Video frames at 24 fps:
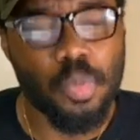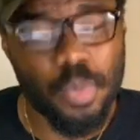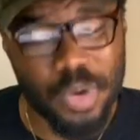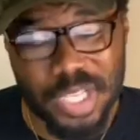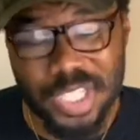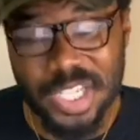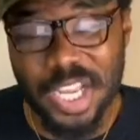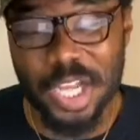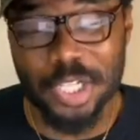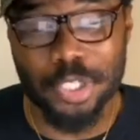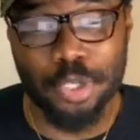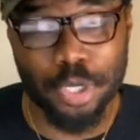we
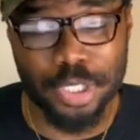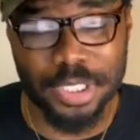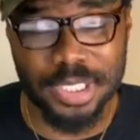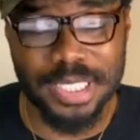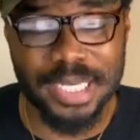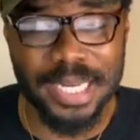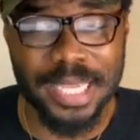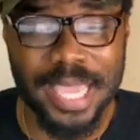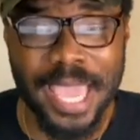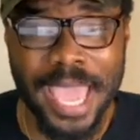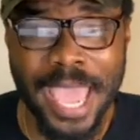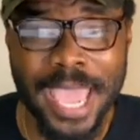just got charges to
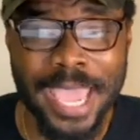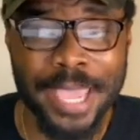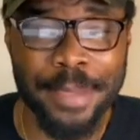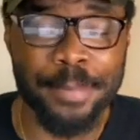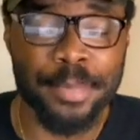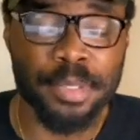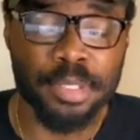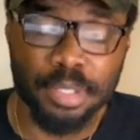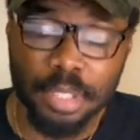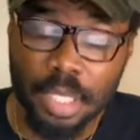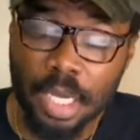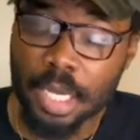the
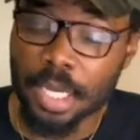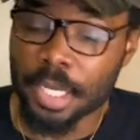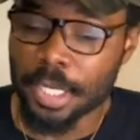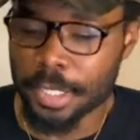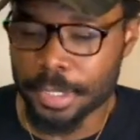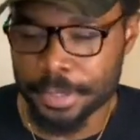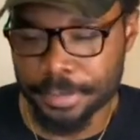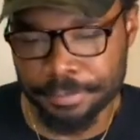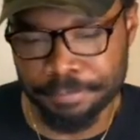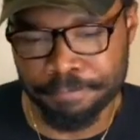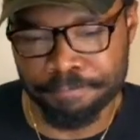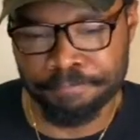game. Look,
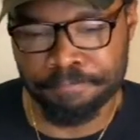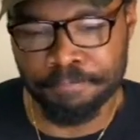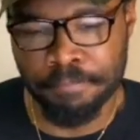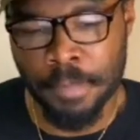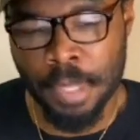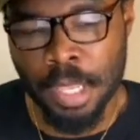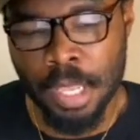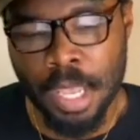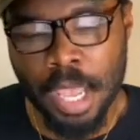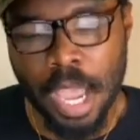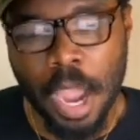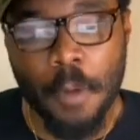
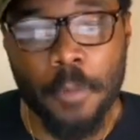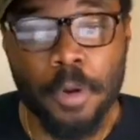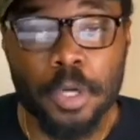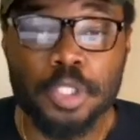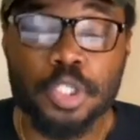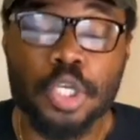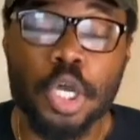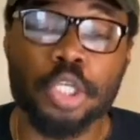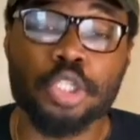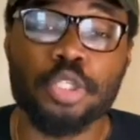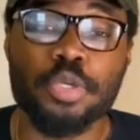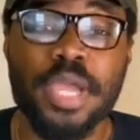I want
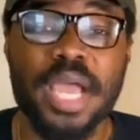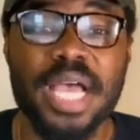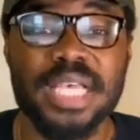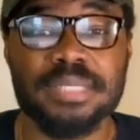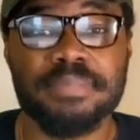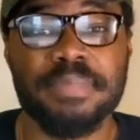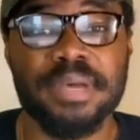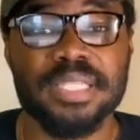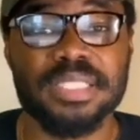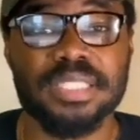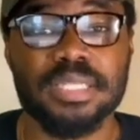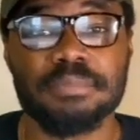to talk to you guys
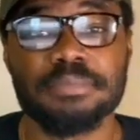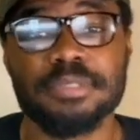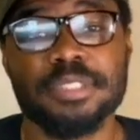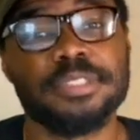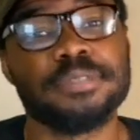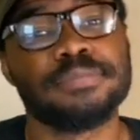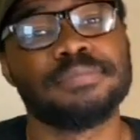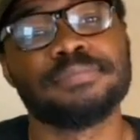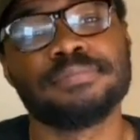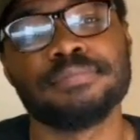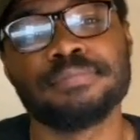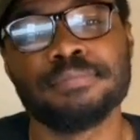about something.
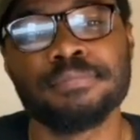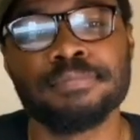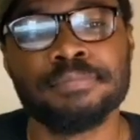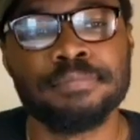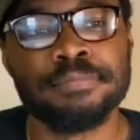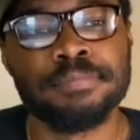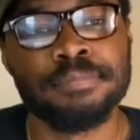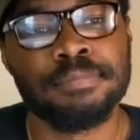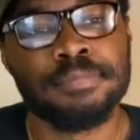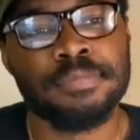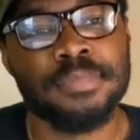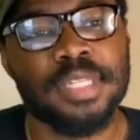
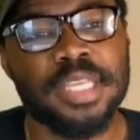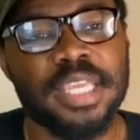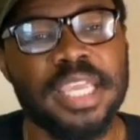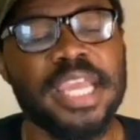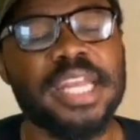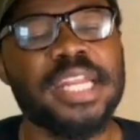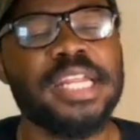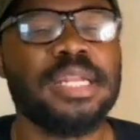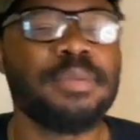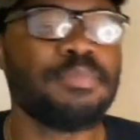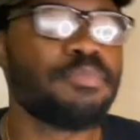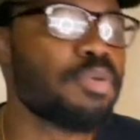
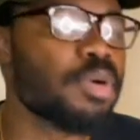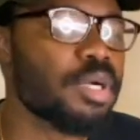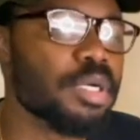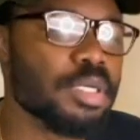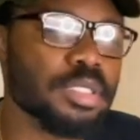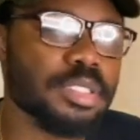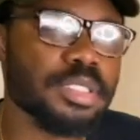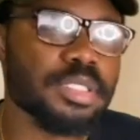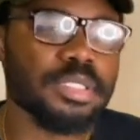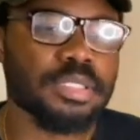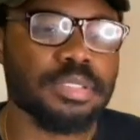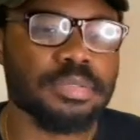Kennedy
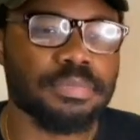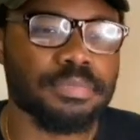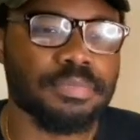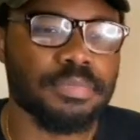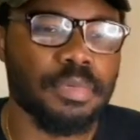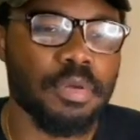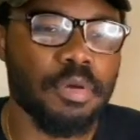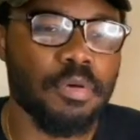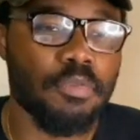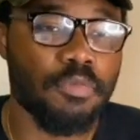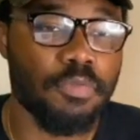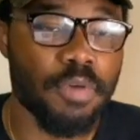Brooks,
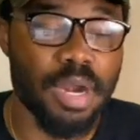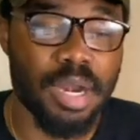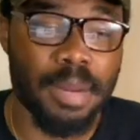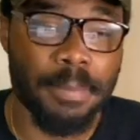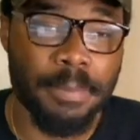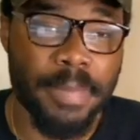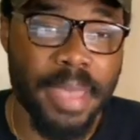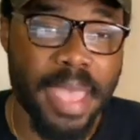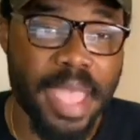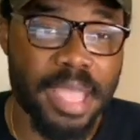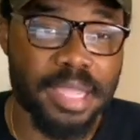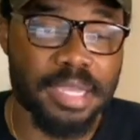running
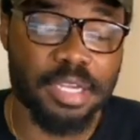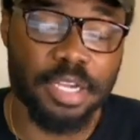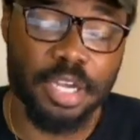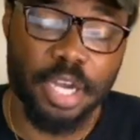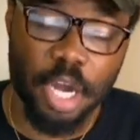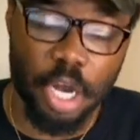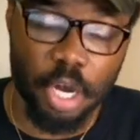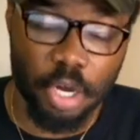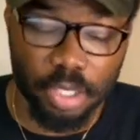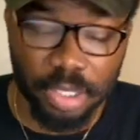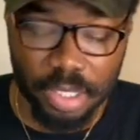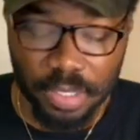back
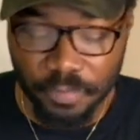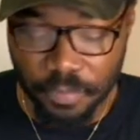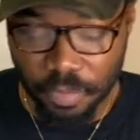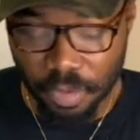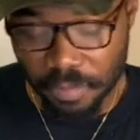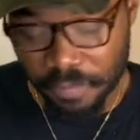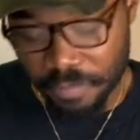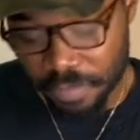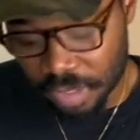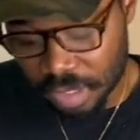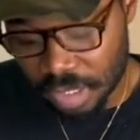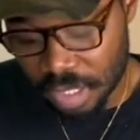currently for the
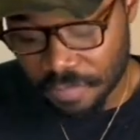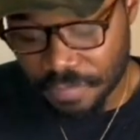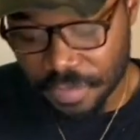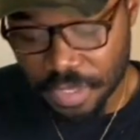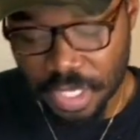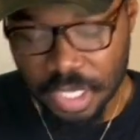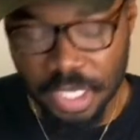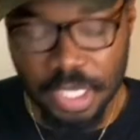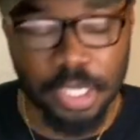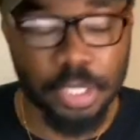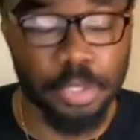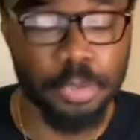Philadelphia
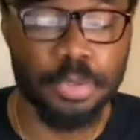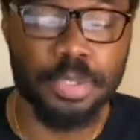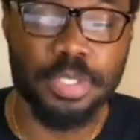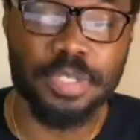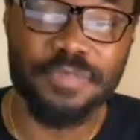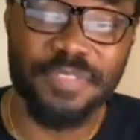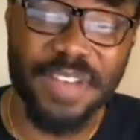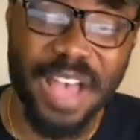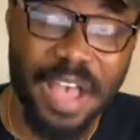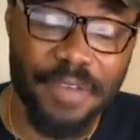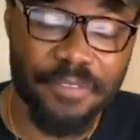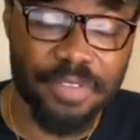Eagles,
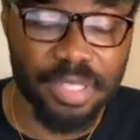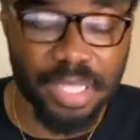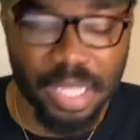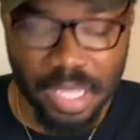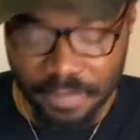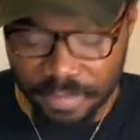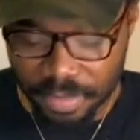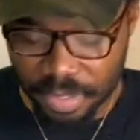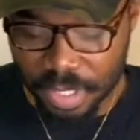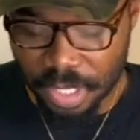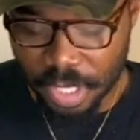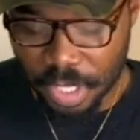five
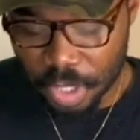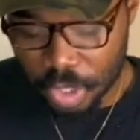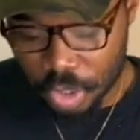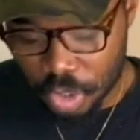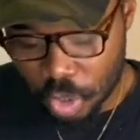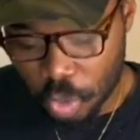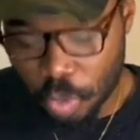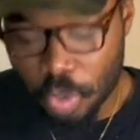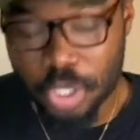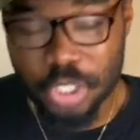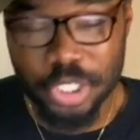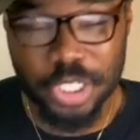eleven,
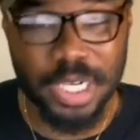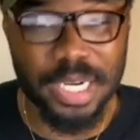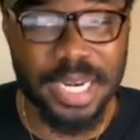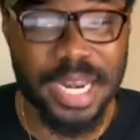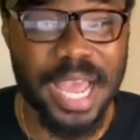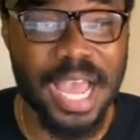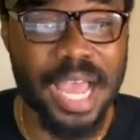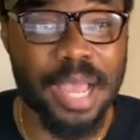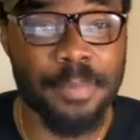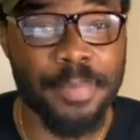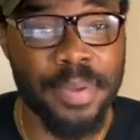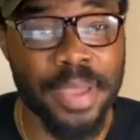two hundred
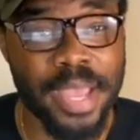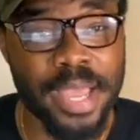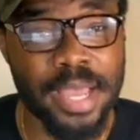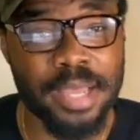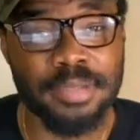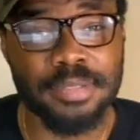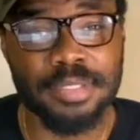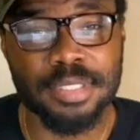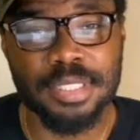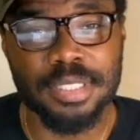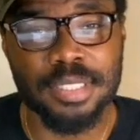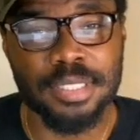nine
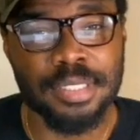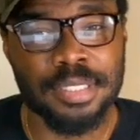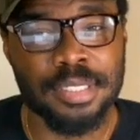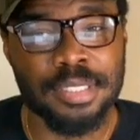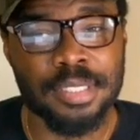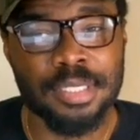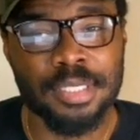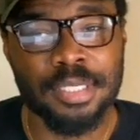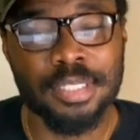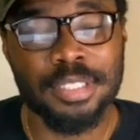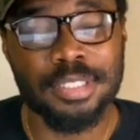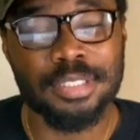pounds.
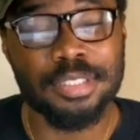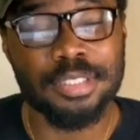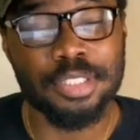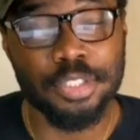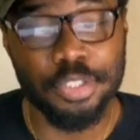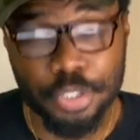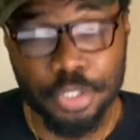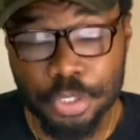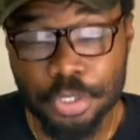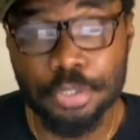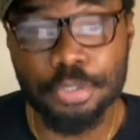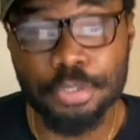The
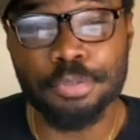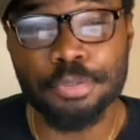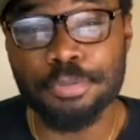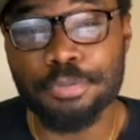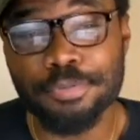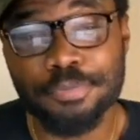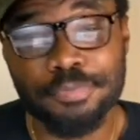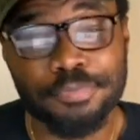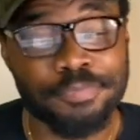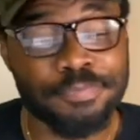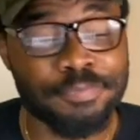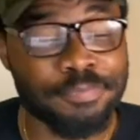dude